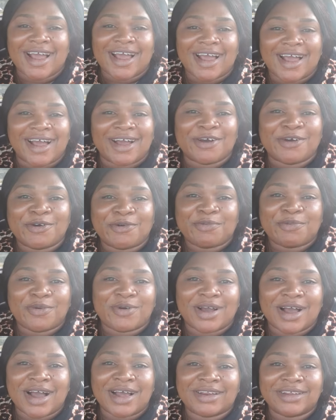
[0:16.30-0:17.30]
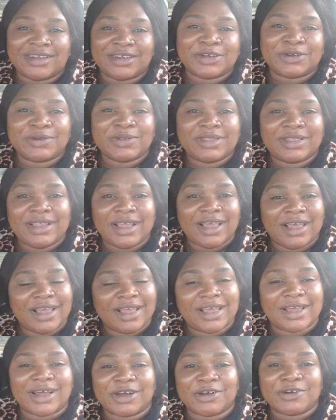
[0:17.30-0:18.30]
I hope we had a good
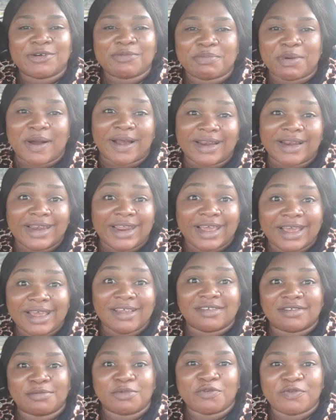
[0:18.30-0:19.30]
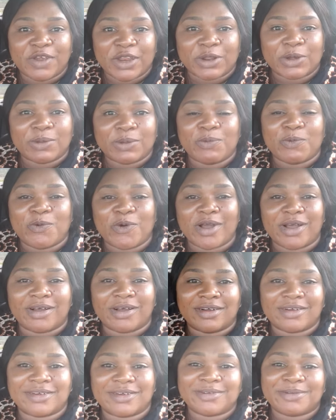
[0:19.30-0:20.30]
day. I hope our day is moving on
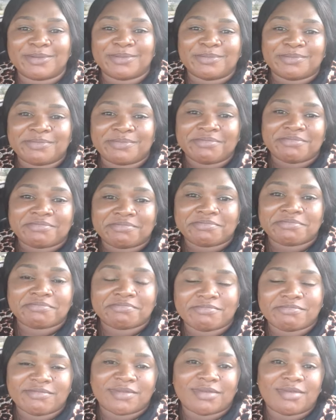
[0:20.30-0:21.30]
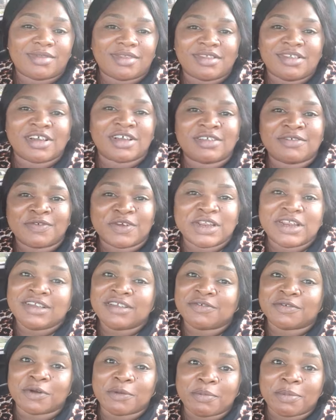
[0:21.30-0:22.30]
well. Just
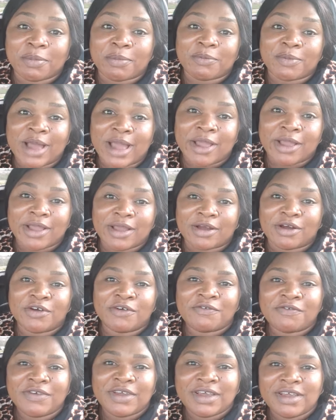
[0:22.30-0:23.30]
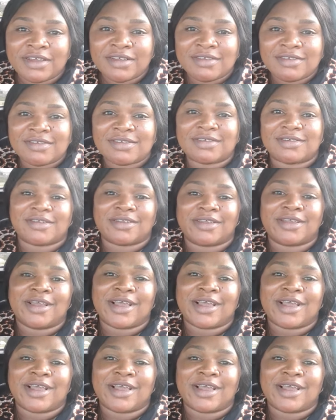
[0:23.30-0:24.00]
finished from my office.